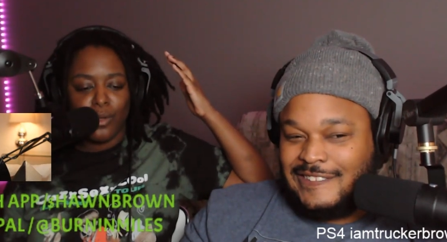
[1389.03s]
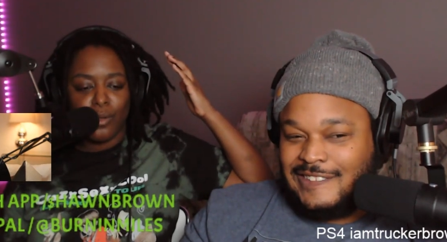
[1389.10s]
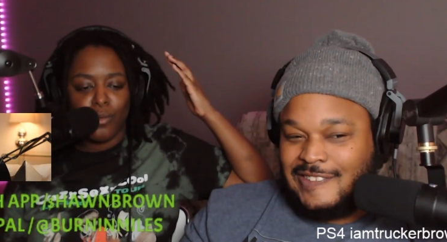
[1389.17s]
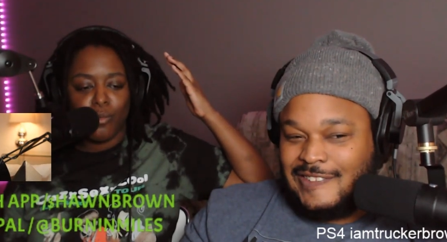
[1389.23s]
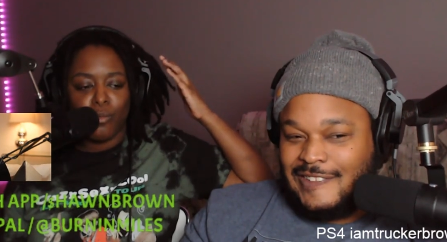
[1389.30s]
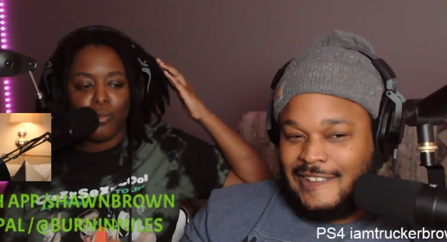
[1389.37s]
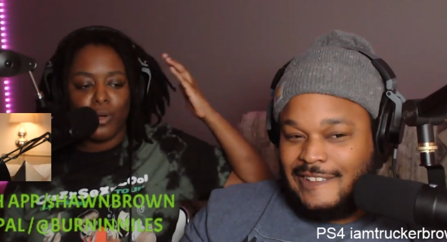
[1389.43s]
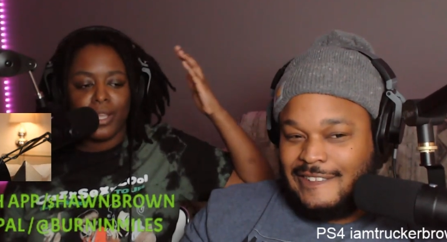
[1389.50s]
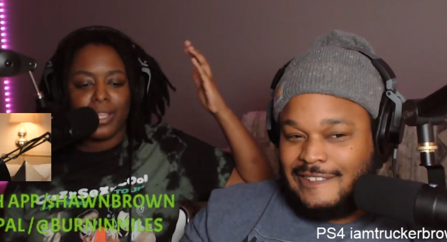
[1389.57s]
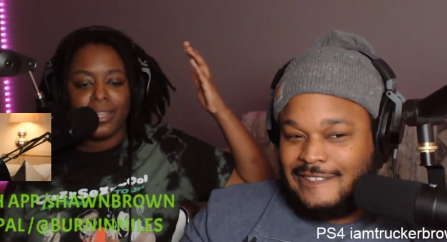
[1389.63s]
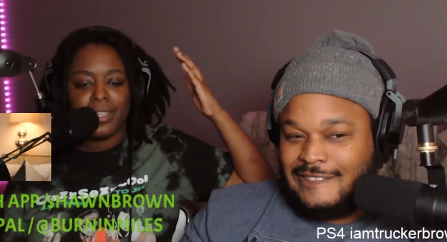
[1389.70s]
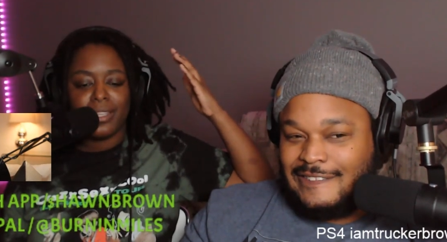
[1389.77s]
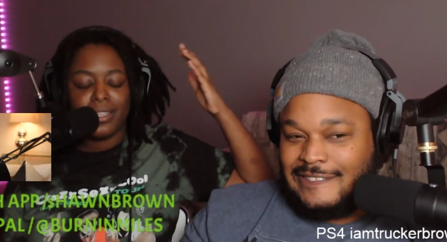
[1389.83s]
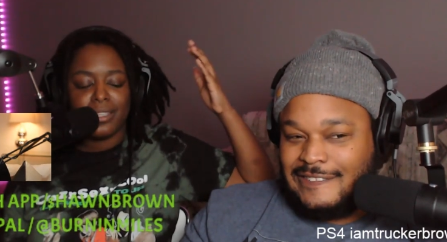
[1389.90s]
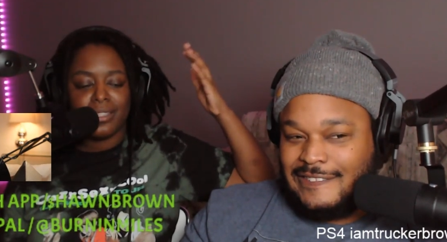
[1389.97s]

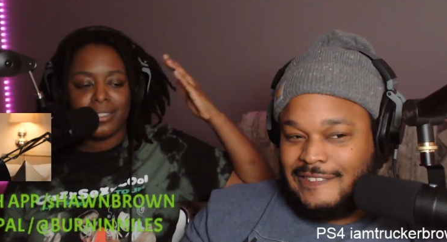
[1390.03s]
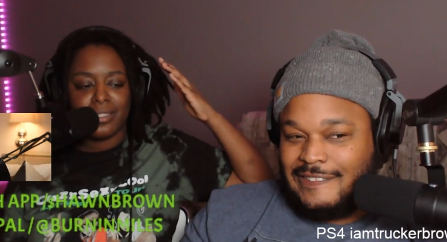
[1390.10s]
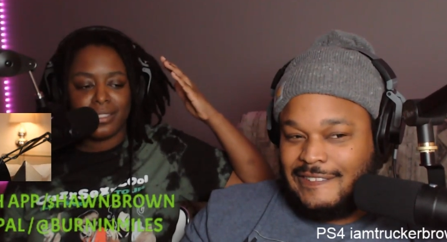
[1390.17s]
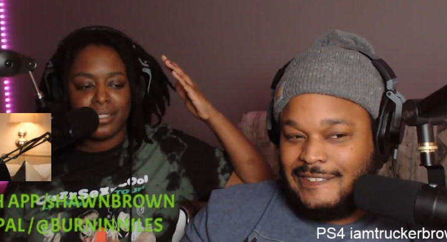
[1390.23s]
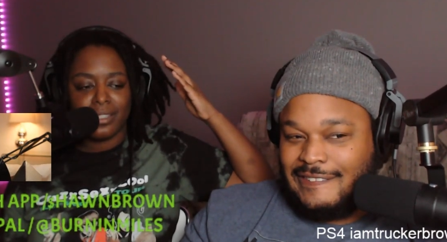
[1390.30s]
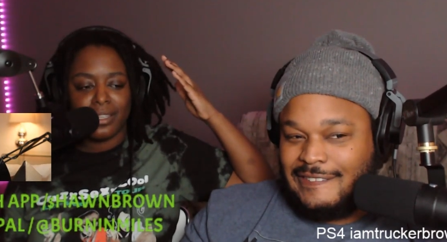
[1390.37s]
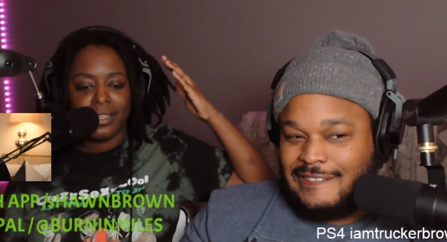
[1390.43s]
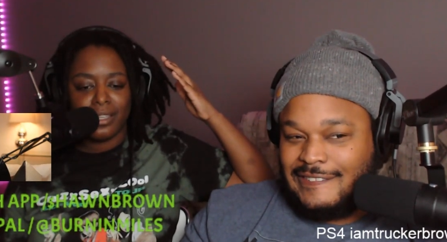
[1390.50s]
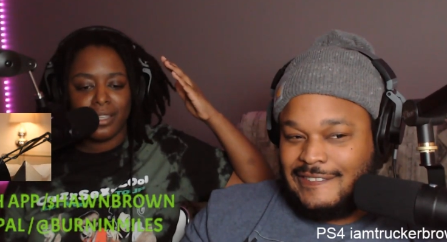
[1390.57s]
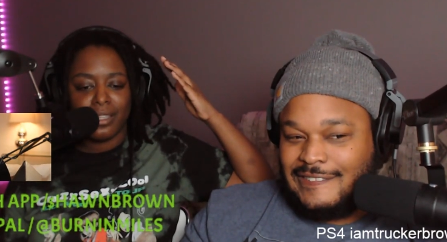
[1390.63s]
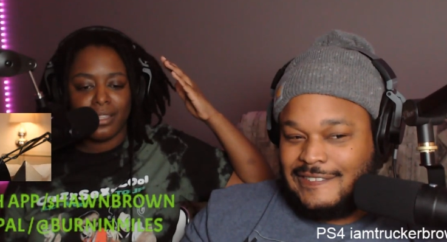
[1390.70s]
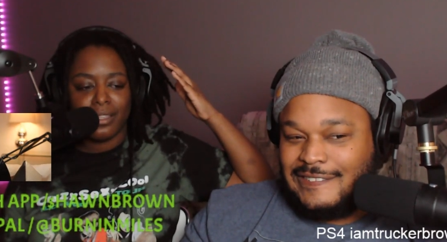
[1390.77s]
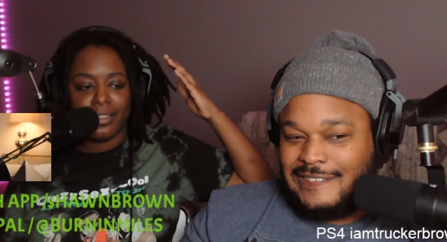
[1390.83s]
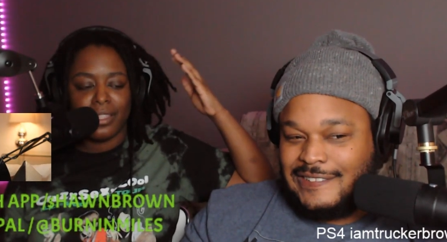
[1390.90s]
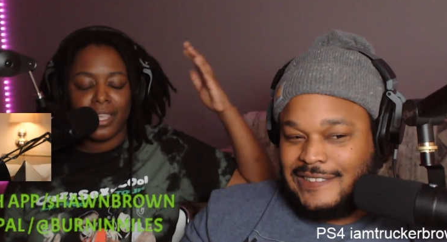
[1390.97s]
Speaker 1: What is
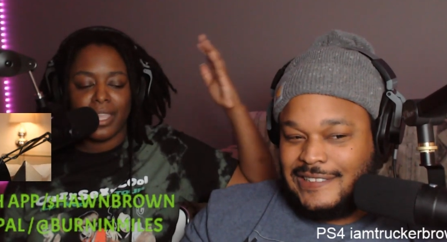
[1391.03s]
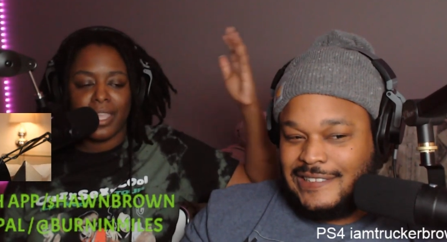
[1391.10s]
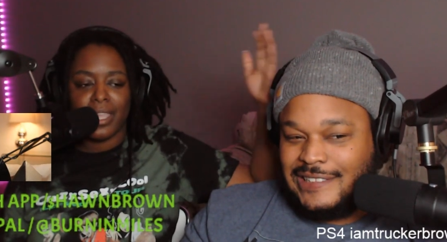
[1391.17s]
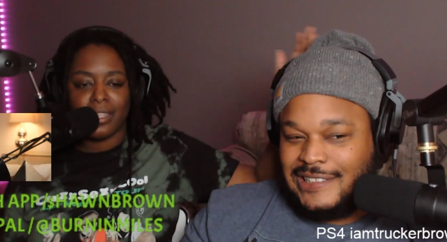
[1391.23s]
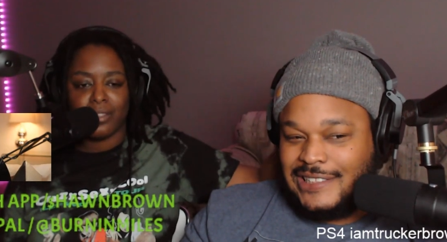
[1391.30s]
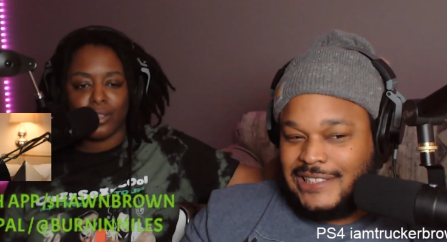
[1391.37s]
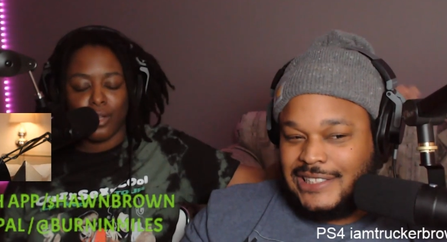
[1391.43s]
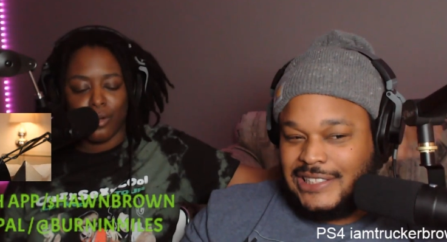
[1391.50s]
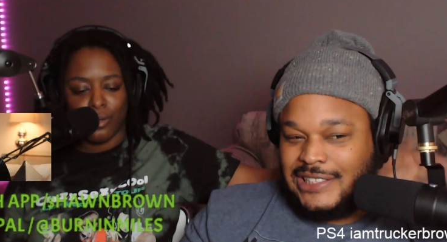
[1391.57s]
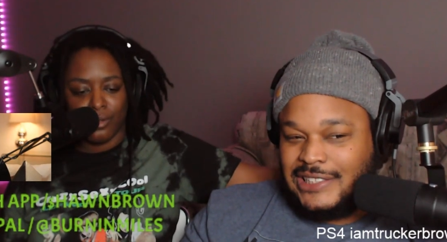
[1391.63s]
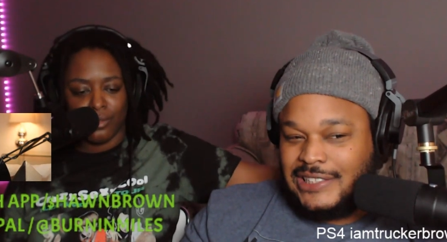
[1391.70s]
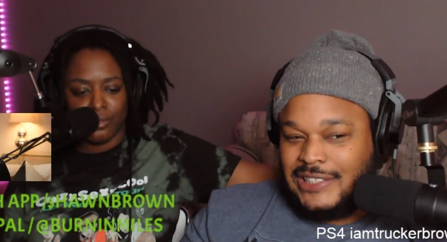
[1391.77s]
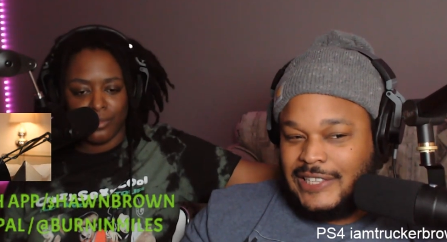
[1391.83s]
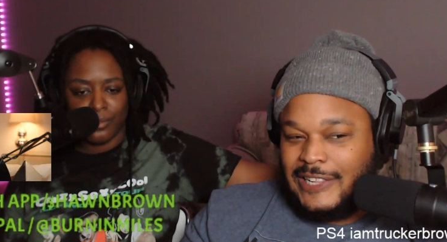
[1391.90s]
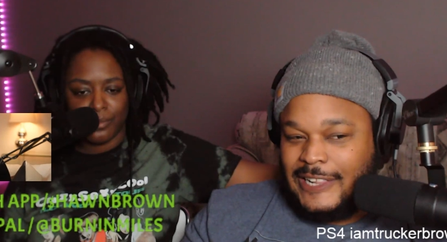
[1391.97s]
the end
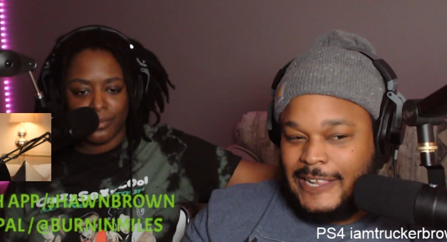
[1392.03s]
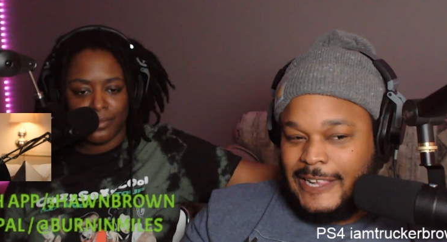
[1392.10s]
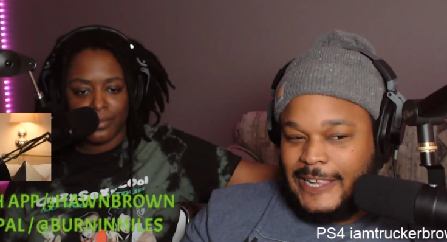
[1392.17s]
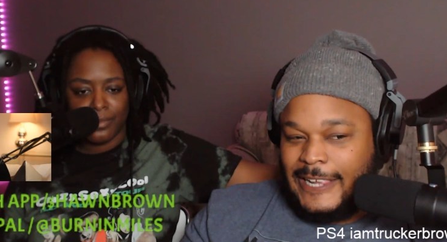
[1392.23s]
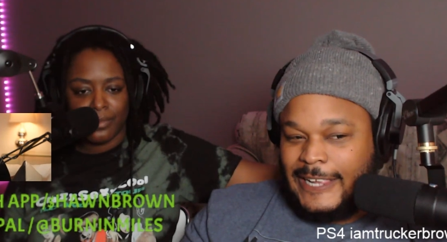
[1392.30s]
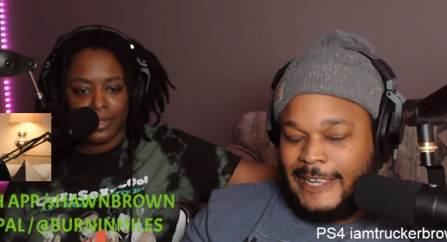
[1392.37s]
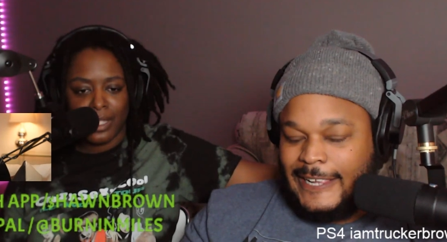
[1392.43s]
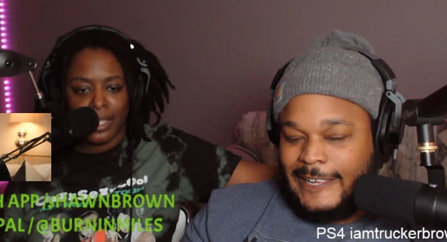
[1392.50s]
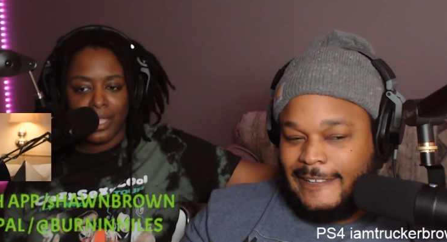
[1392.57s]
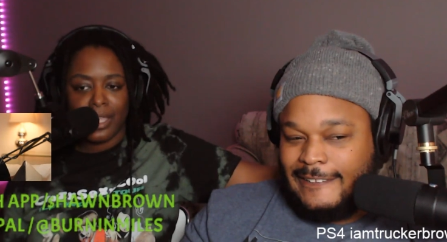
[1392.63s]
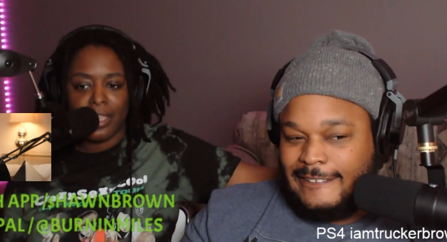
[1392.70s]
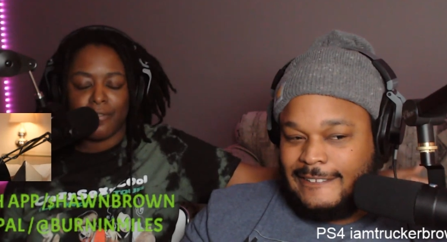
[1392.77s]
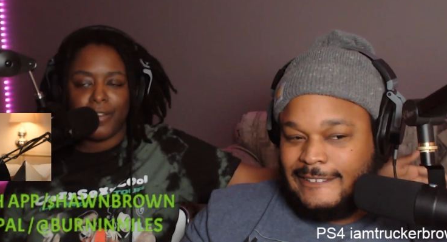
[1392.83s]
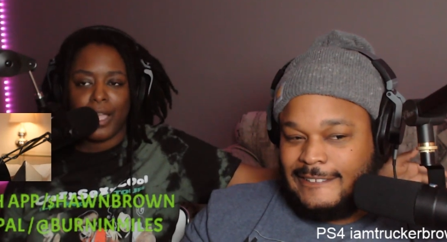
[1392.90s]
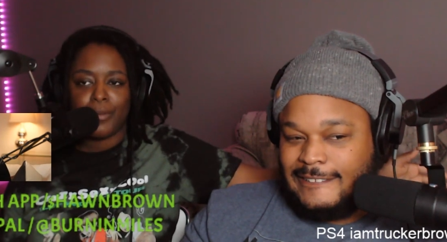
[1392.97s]
goal?
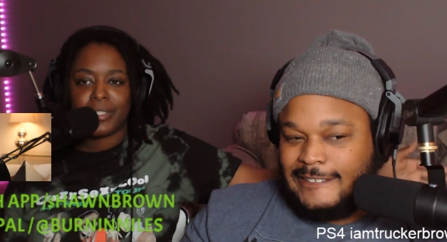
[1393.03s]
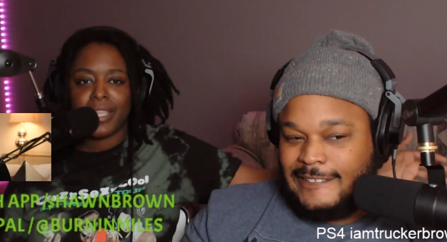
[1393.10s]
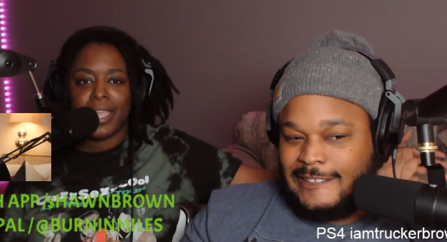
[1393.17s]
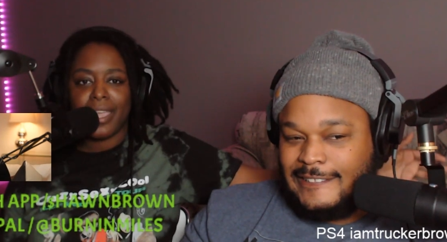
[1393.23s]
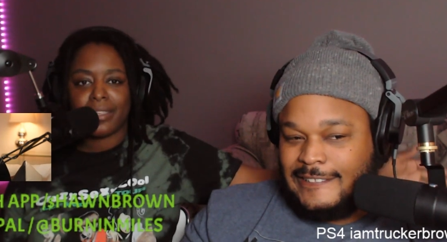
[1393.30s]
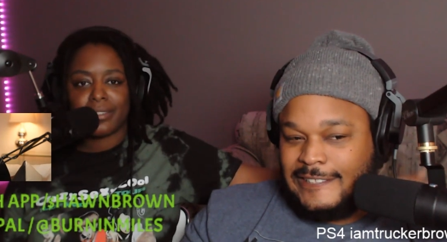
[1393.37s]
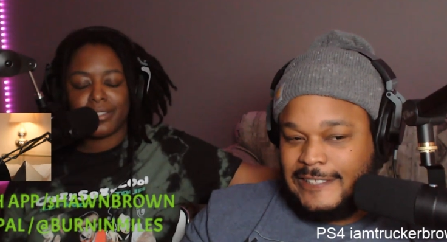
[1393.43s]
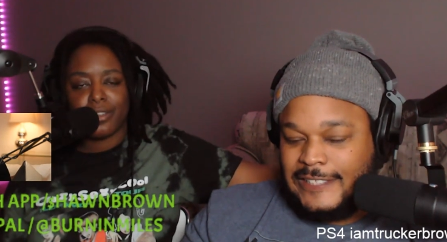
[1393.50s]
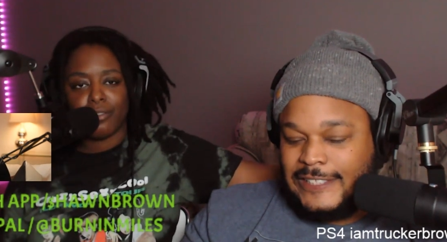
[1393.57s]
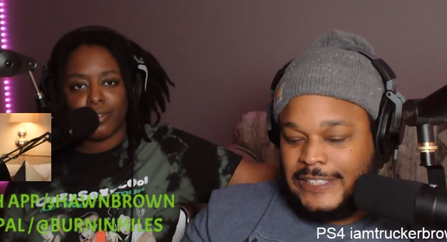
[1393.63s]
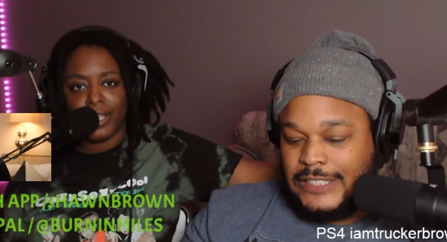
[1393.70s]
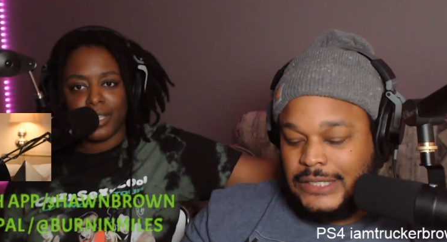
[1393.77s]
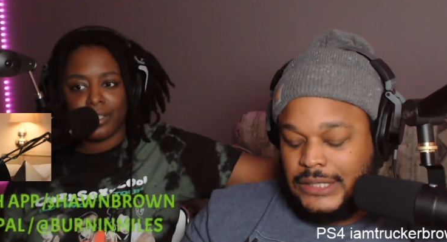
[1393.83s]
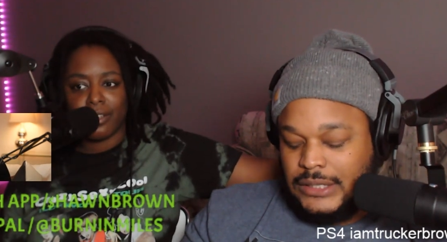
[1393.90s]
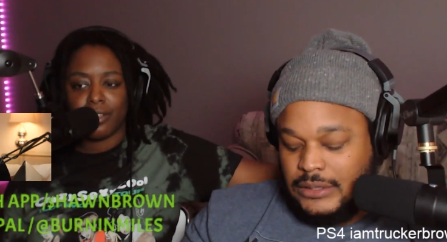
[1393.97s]
If I was to ask
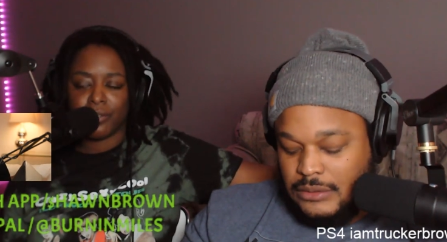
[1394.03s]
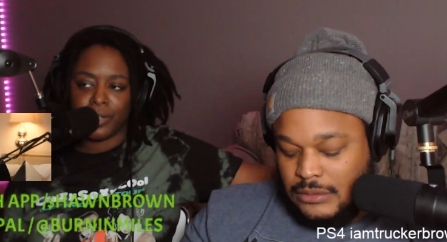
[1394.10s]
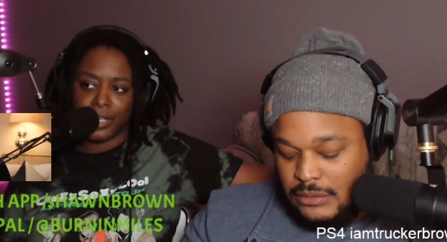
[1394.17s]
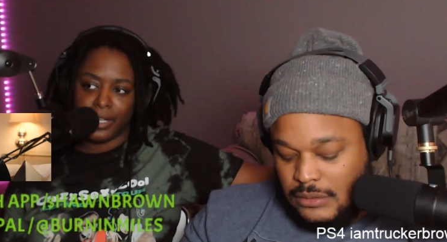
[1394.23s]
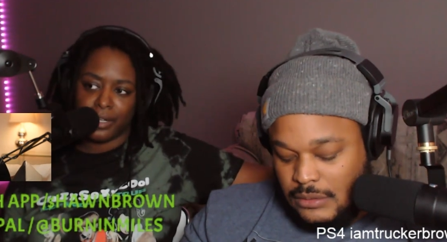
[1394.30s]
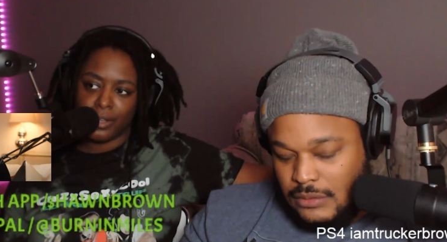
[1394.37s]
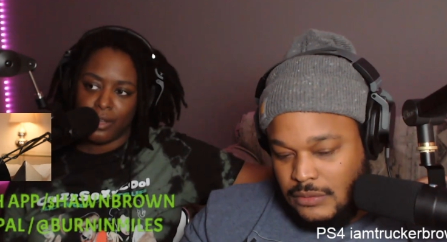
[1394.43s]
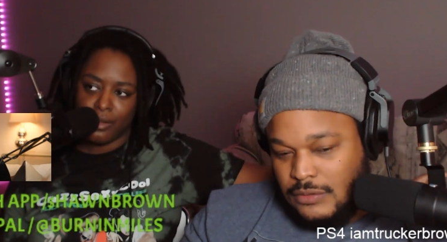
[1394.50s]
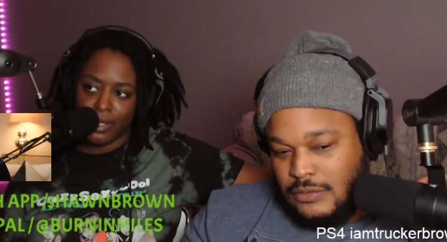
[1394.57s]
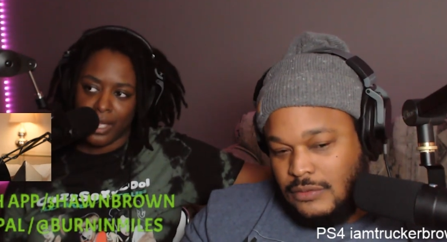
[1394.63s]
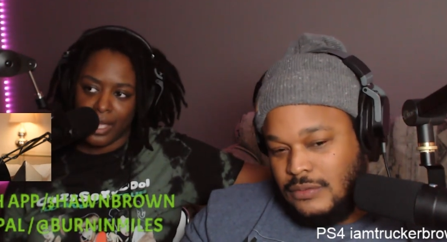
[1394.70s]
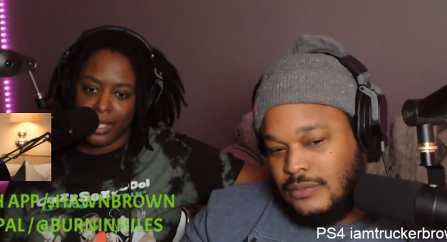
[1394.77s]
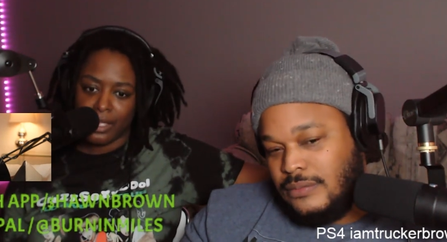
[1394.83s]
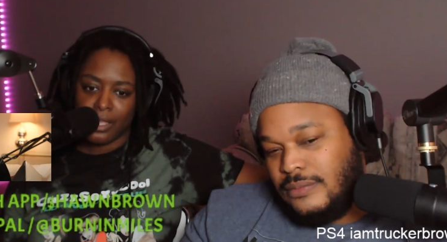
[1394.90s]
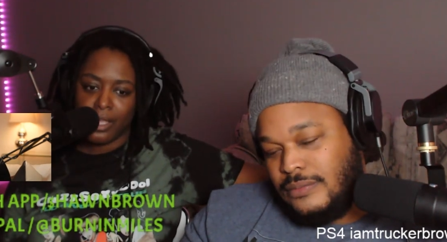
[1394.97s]
Karrine, okay,